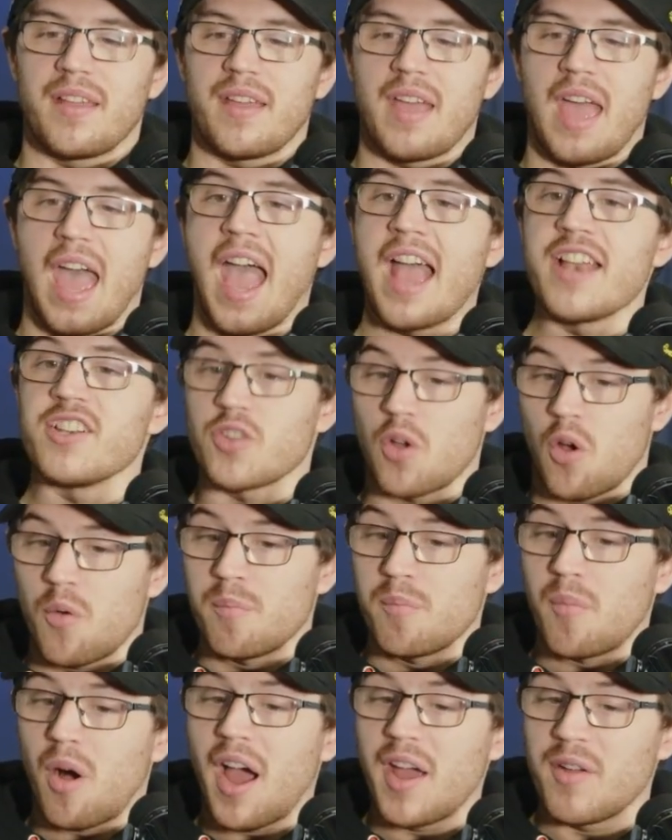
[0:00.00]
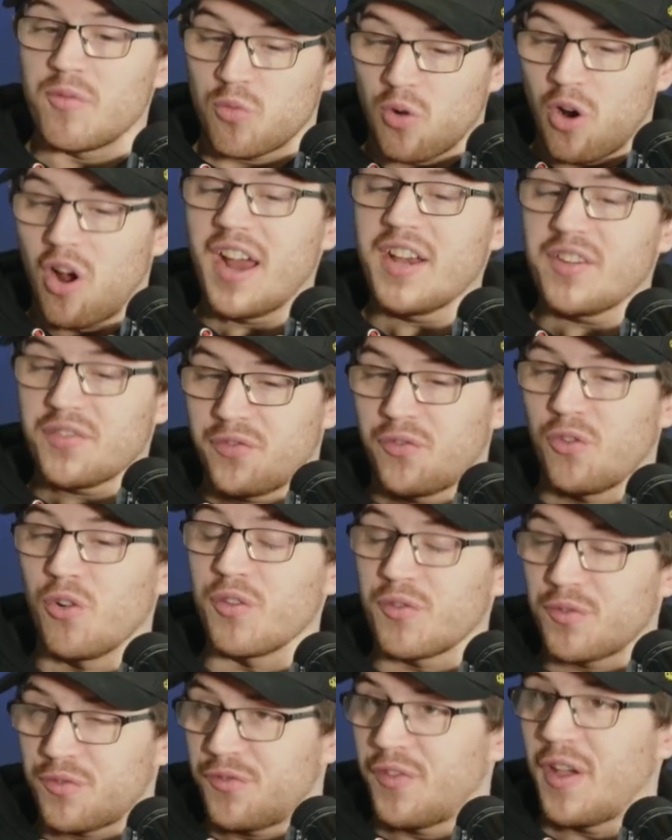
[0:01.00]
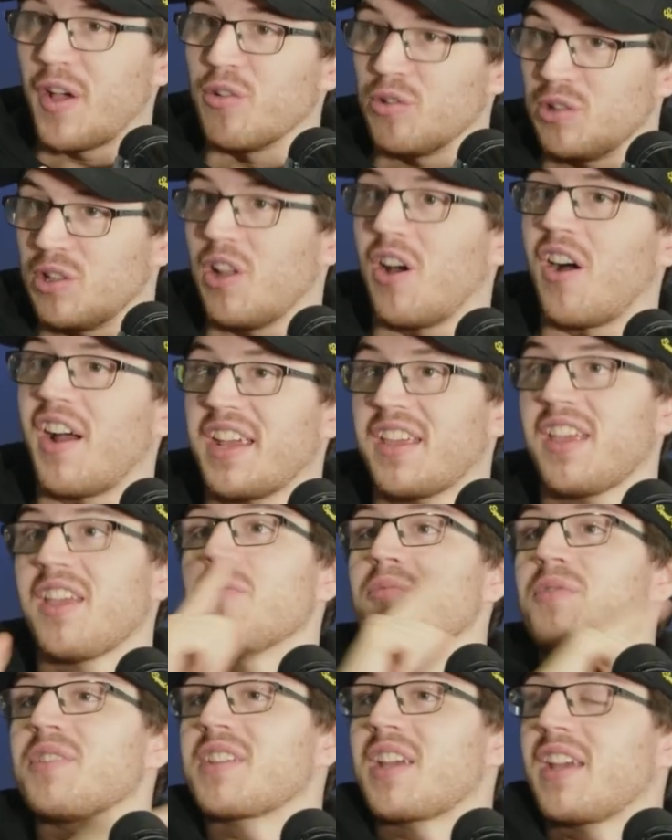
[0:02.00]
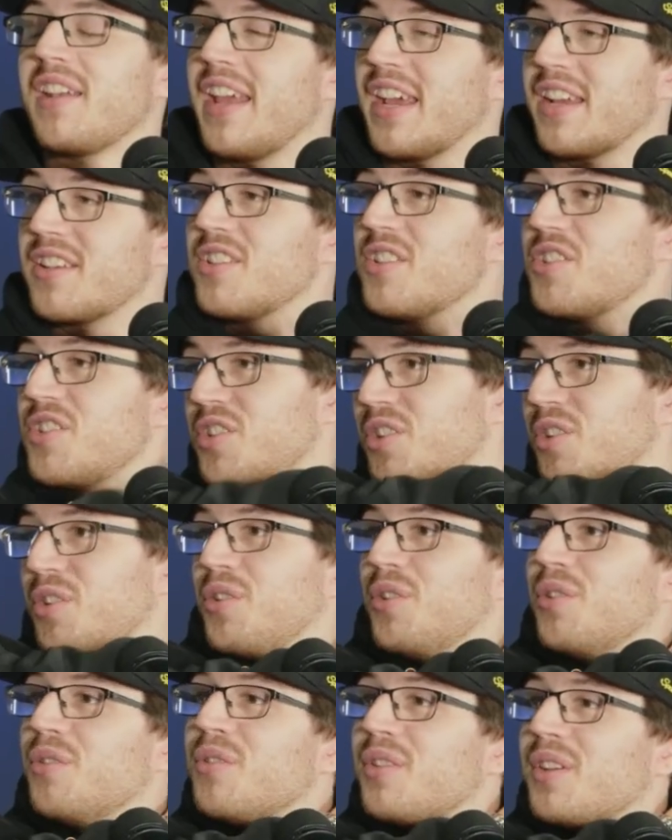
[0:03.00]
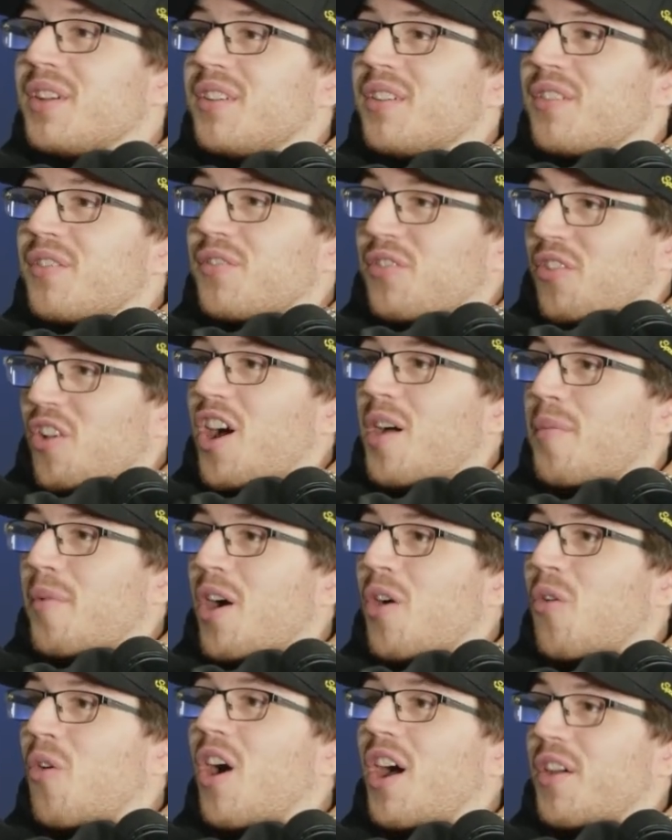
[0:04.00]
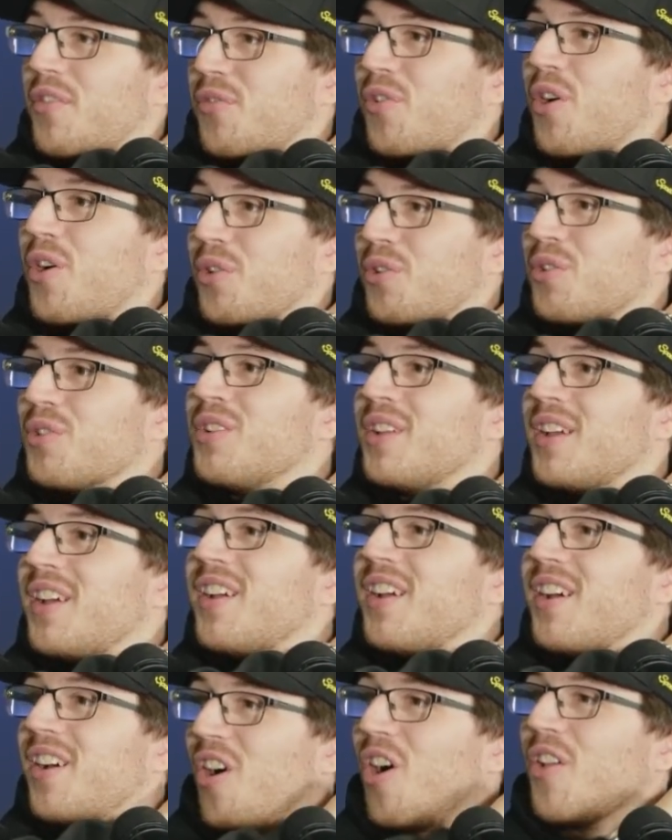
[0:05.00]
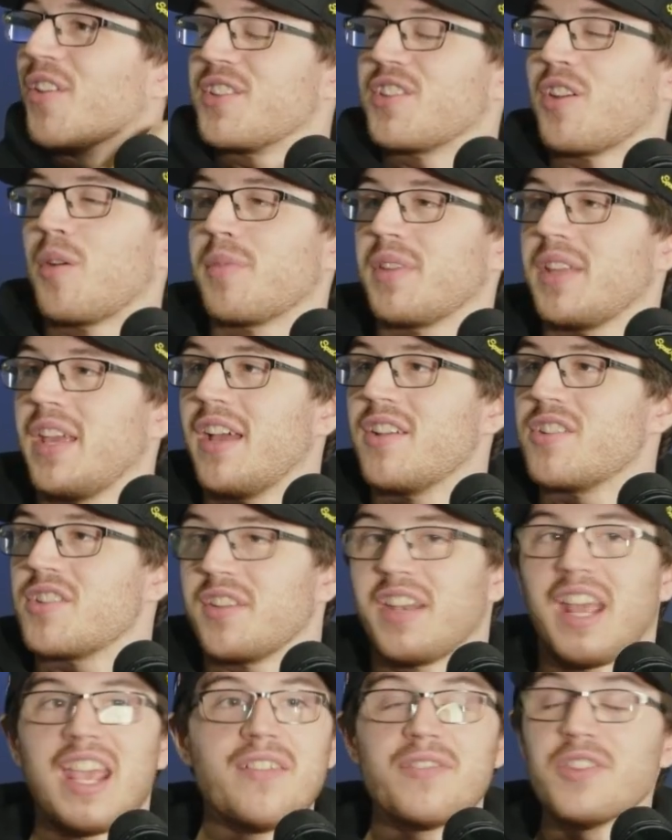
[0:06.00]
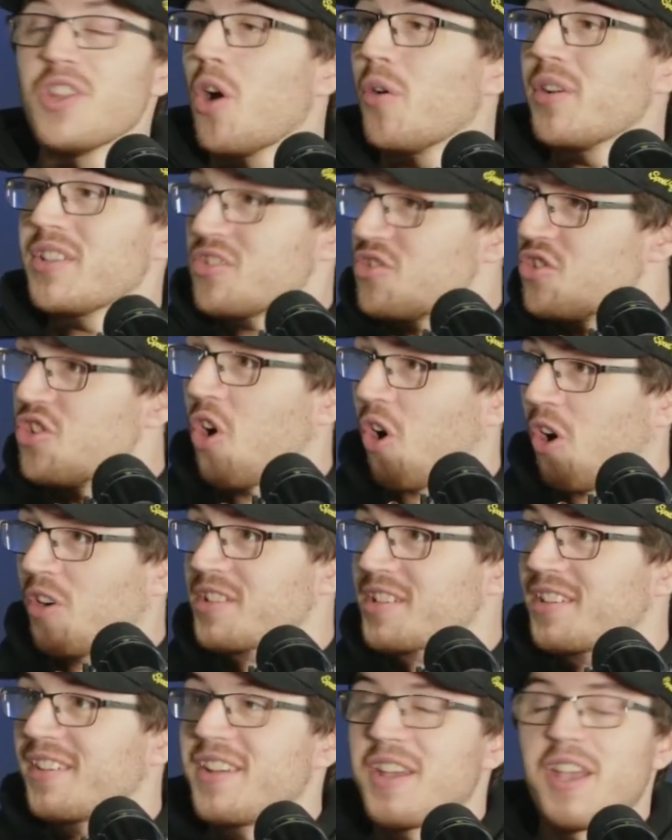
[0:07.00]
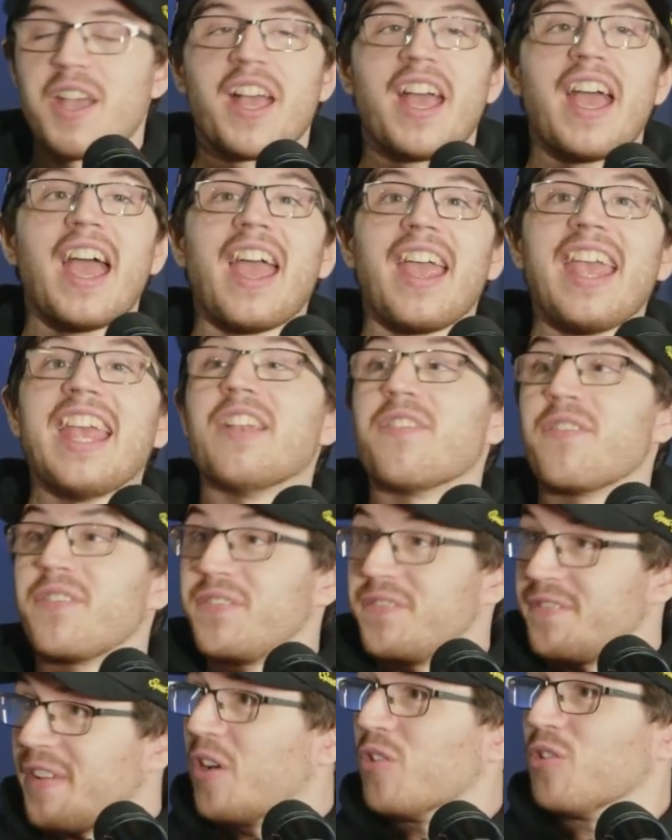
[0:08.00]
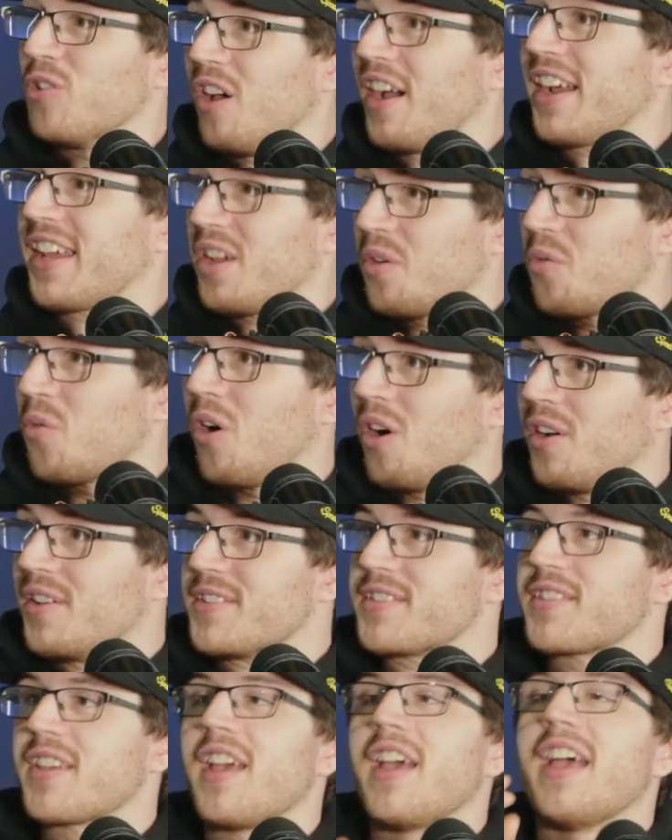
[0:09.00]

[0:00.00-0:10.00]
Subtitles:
And my right foot felt like it was connected to fly-by-wire throttle on the top of the engine. Even though it's not, it felt like it was.